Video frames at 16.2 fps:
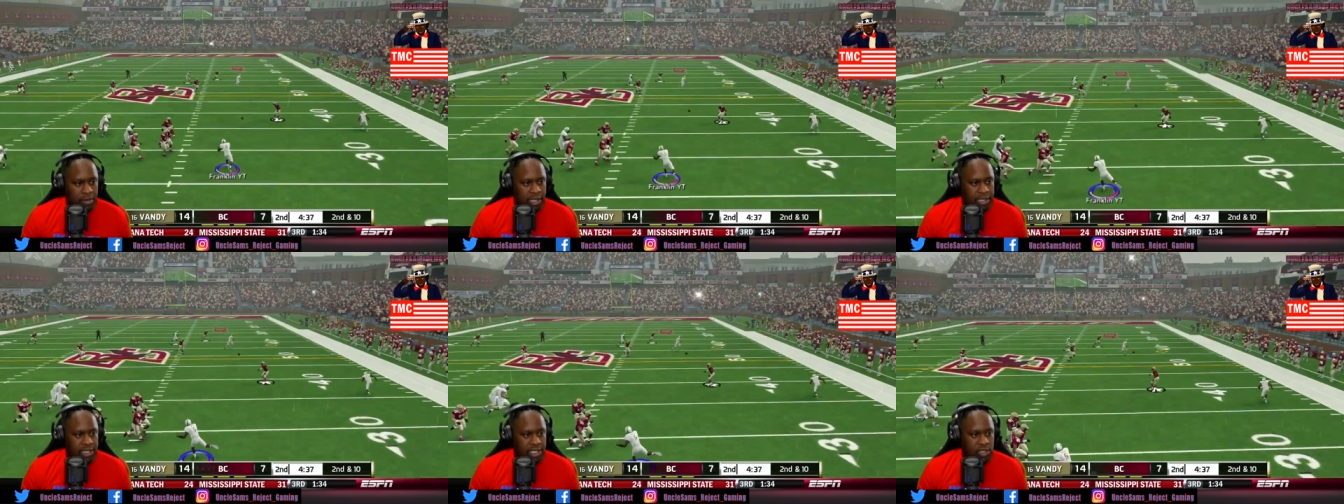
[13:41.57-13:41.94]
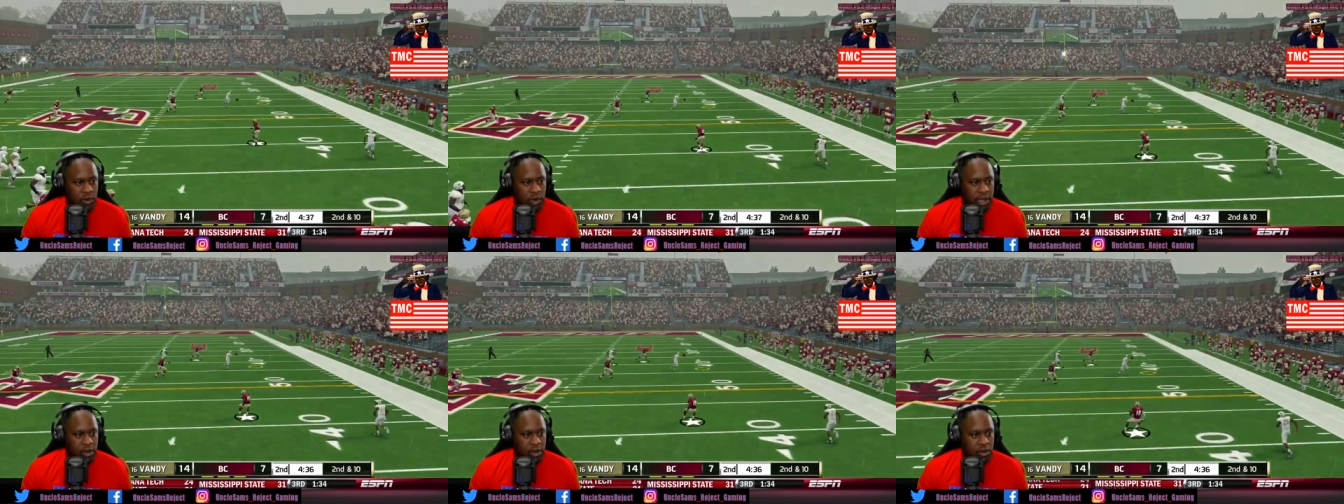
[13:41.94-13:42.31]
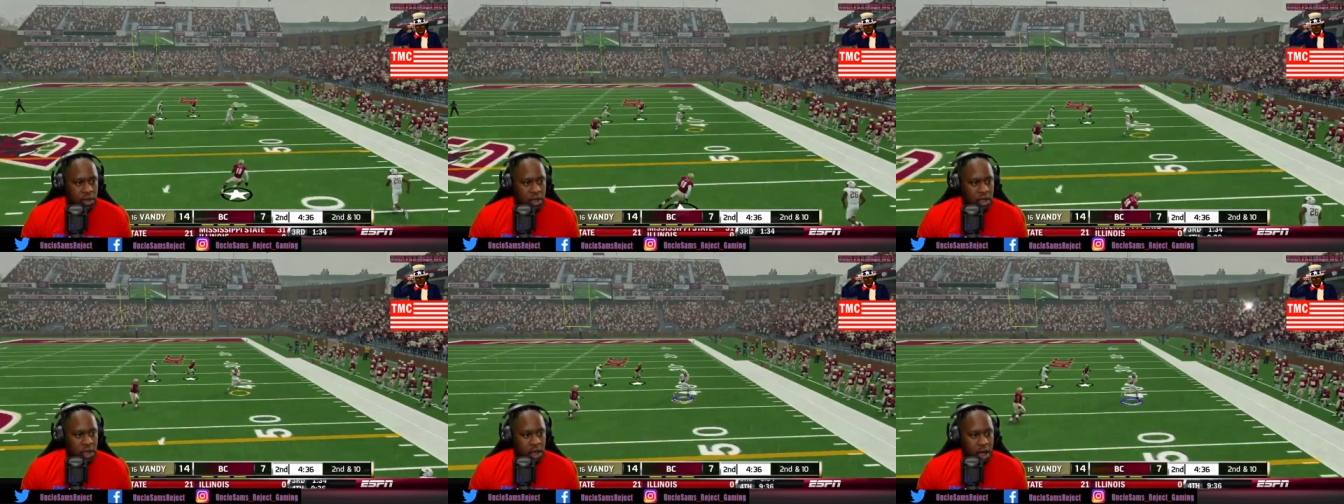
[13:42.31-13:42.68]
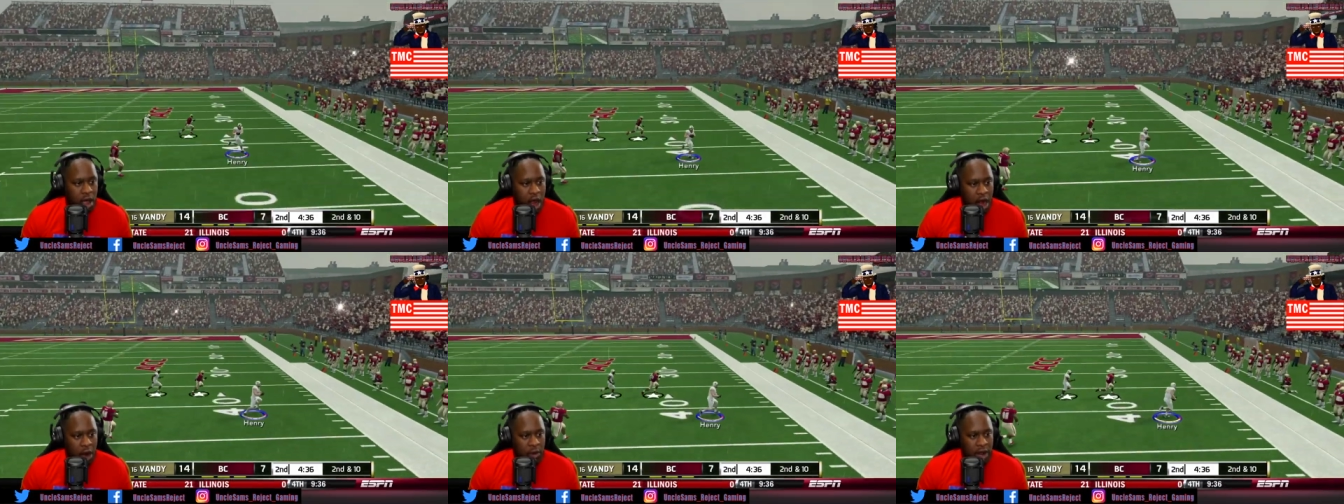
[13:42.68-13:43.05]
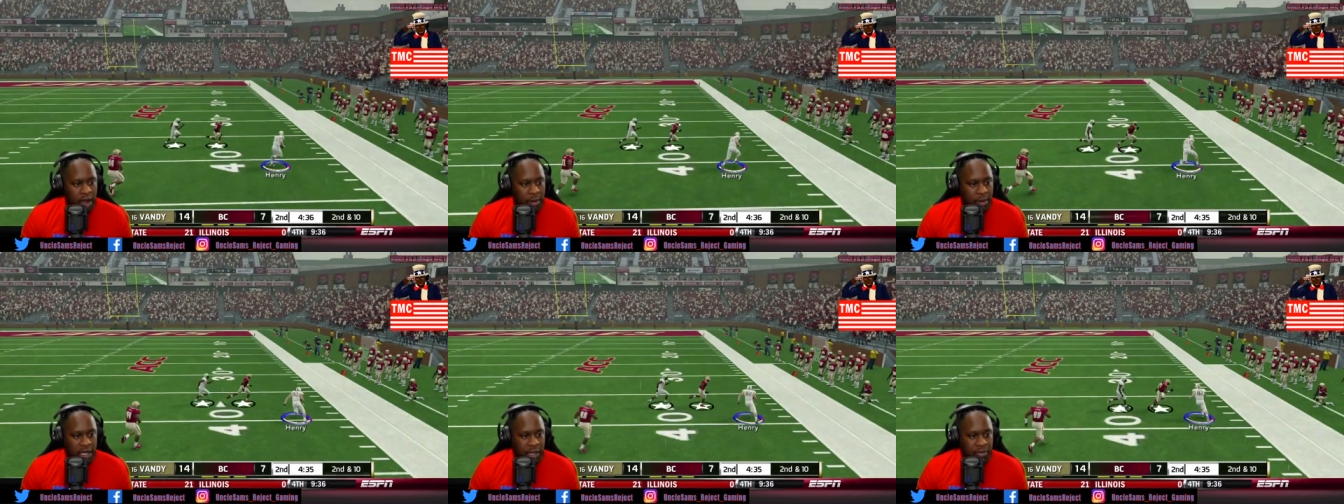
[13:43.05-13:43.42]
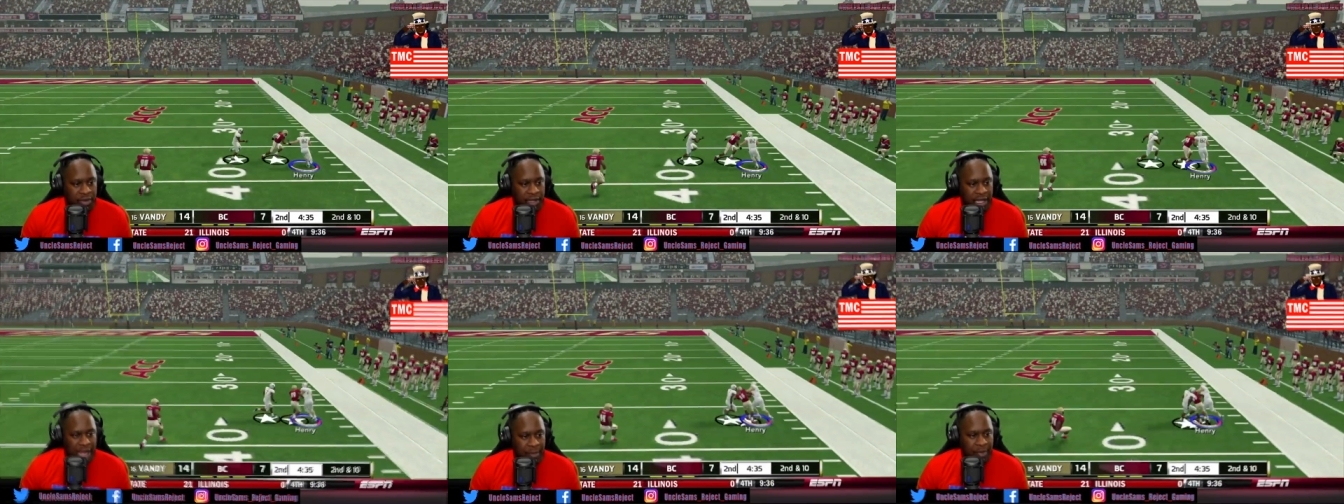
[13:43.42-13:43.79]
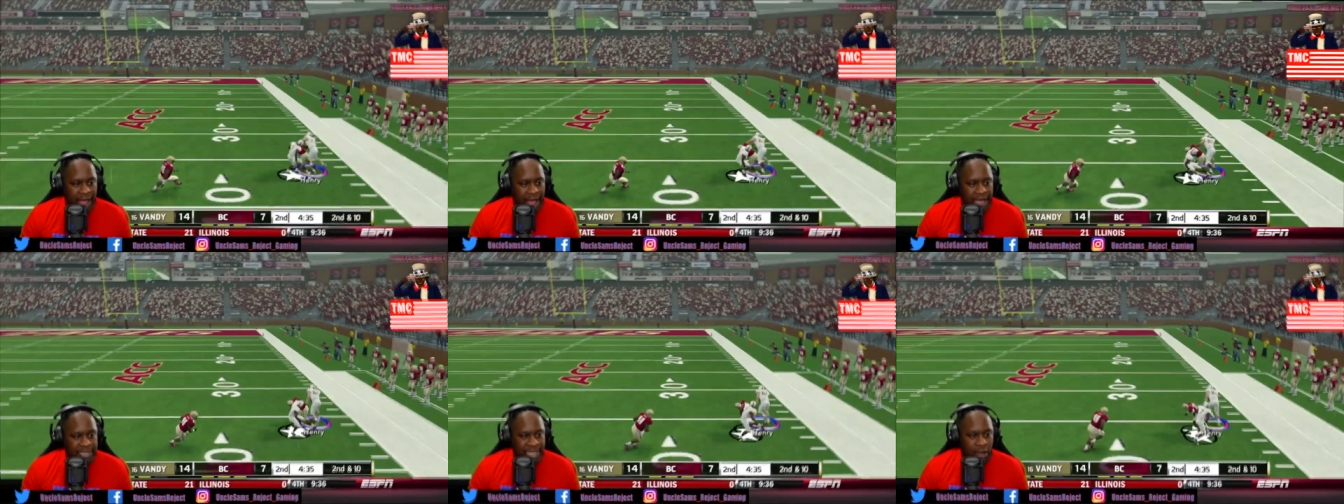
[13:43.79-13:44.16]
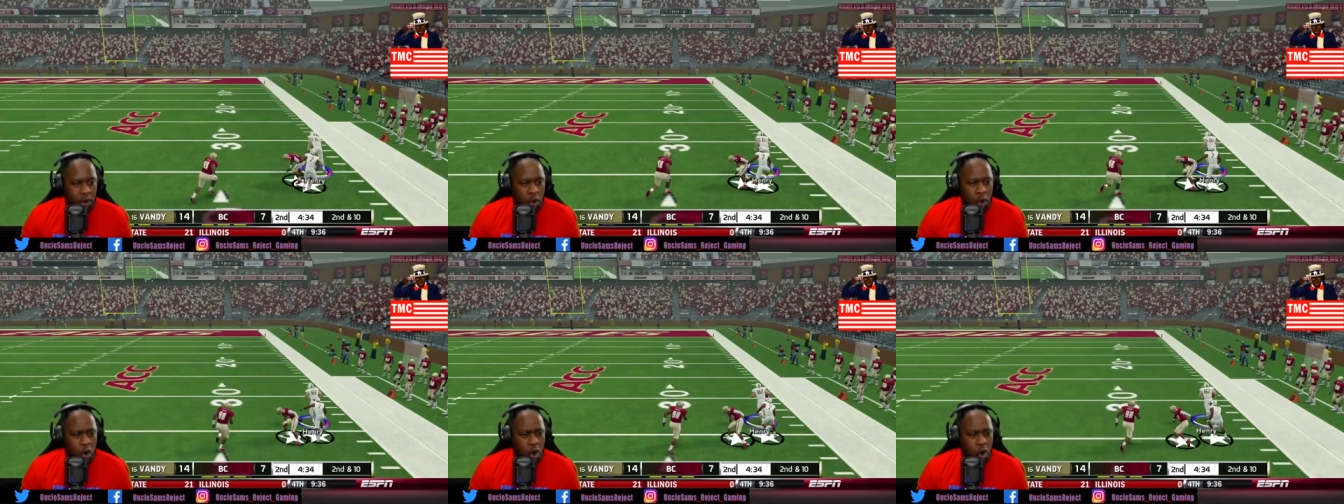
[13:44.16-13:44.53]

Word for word: The blitz is real. All right, we're able to complete that pass out.